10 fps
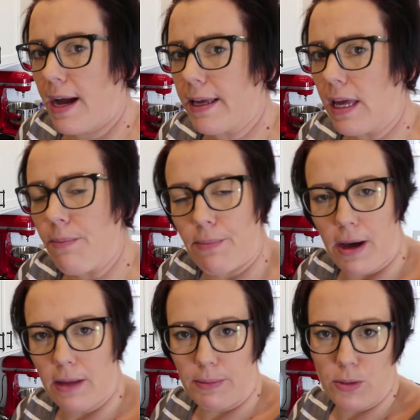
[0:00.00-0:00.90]
I keep
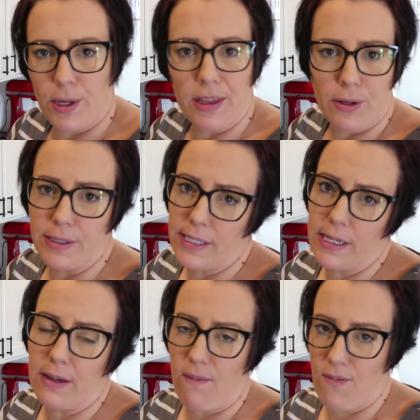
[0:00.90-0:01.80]
mine between
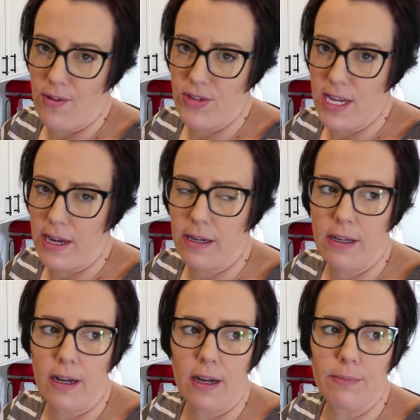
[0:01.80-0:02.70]
13 and 15.
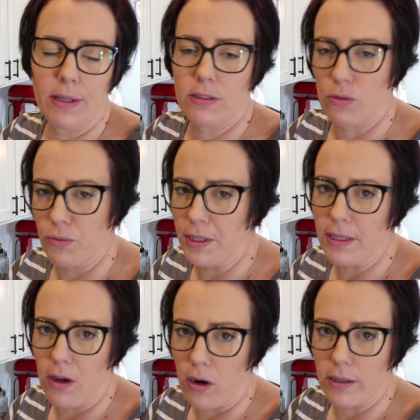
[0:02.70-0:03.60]
It's
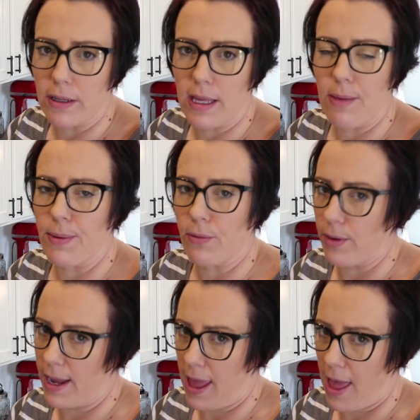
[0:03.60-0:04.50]
really hard to keep it
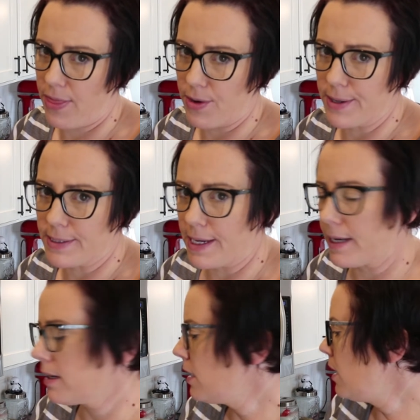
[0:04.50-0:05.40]
right at
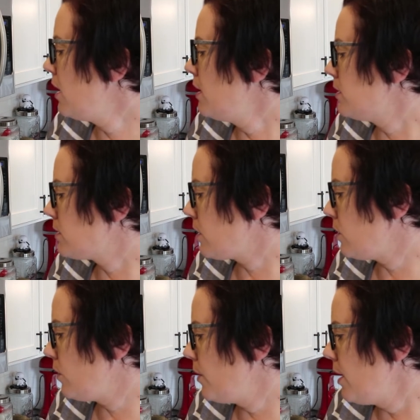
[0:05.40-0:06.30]
13.
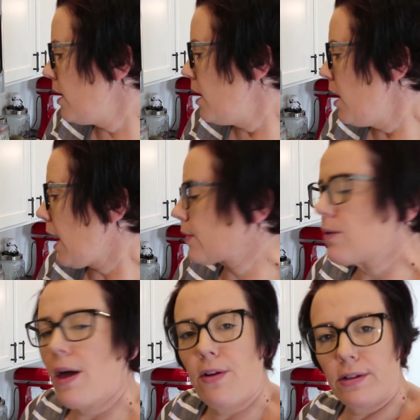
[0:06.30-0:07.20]
So I'd
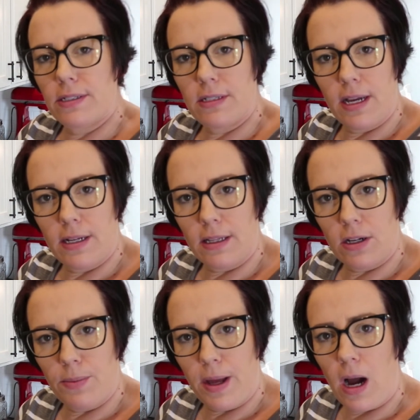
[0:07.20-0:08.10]
rather it stayed a
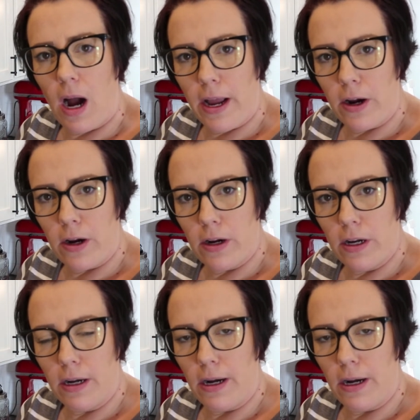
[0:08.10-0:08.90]
little bit higher